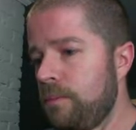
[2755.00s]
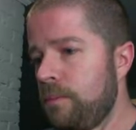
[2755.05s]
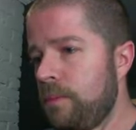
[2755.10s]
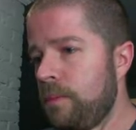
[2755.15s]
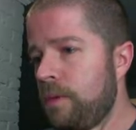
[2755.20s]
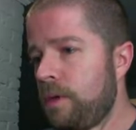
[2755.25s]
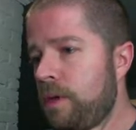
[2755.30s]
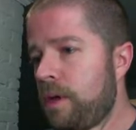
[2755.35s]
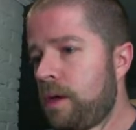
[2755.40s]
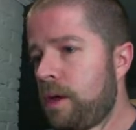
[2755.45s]

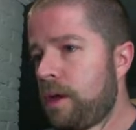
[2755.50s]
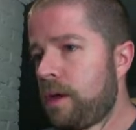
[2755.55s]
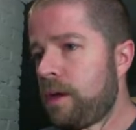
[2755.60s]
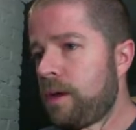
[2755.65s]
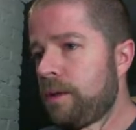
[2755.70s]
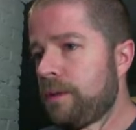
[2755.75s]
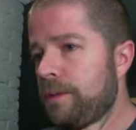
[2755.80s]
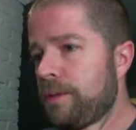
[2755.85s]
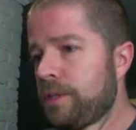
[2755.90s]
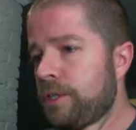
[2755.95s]

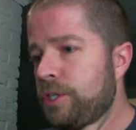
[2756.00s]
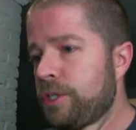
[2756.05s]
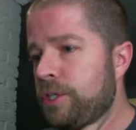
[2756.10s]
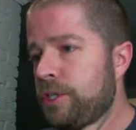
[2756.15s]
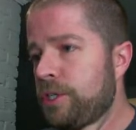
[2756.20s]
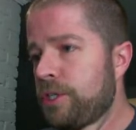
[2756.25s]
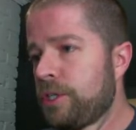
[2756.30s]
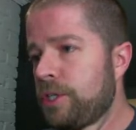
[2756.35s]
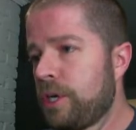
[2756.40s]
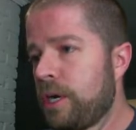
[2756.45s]
The
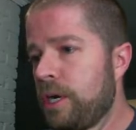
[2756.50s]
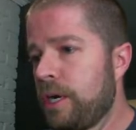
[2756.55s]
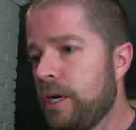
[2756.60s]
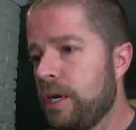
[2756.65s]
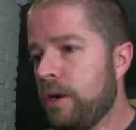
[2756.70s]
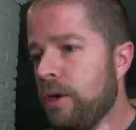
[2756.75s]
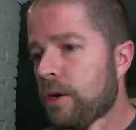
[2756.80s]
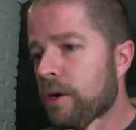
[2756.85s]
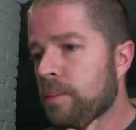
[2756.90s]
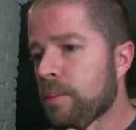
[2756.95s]
Shining
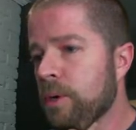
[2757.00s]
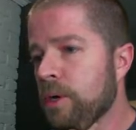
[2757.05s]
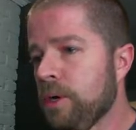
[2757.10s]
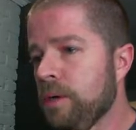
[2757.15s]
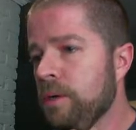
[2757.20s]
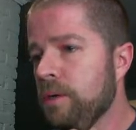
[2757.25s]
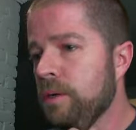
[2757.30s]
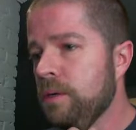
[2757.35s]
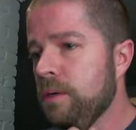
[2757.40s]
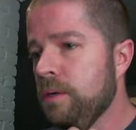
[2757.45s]
Armor,
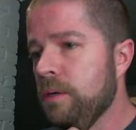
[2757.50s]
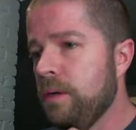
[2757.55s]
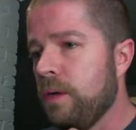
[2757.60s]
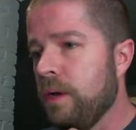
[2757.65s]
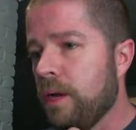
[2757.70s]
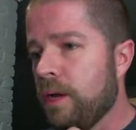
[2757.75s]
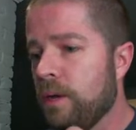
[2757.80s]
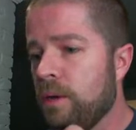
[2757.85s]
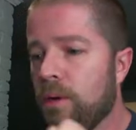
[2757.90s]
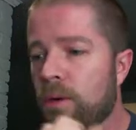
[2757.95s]
I
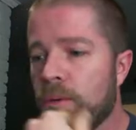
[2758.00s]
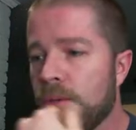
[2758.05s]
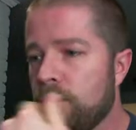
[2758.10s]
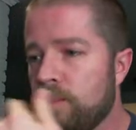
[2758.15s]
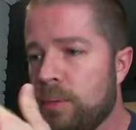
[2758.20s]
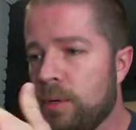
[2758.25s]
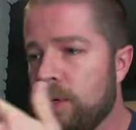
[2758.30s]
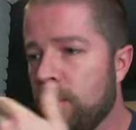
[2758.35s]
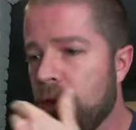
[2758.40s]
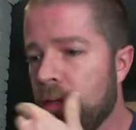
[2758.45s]
could always put it
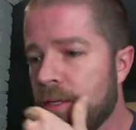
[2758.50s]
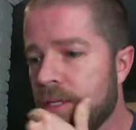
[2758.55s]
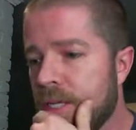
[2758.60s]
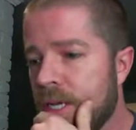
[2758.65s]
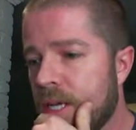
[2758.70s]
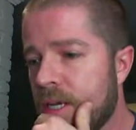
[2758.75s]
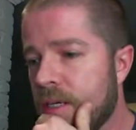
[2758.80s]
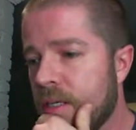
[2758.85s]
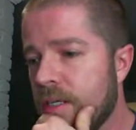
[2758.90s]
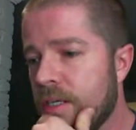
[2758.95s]
on the
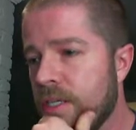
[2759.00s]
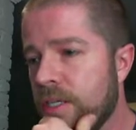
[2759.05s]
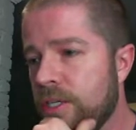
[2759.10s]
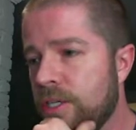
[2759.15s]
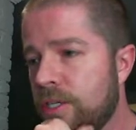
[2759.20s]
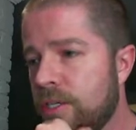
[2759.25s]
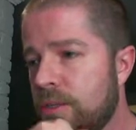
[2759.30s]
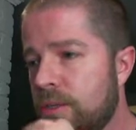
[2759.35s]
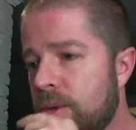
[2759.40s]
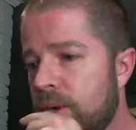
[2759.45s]

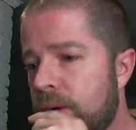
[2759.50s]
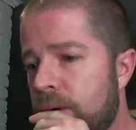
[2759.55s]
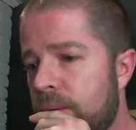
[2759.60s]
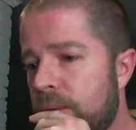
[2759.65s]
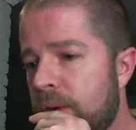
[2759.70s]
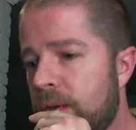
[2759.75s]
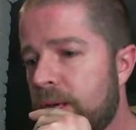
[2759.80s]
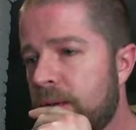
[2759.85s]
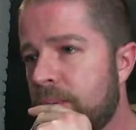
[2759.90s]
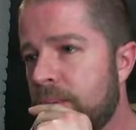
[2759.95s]
Tactician right
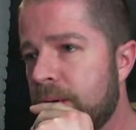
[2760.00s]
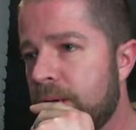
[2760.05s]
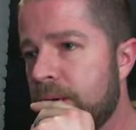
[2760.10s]
away, but.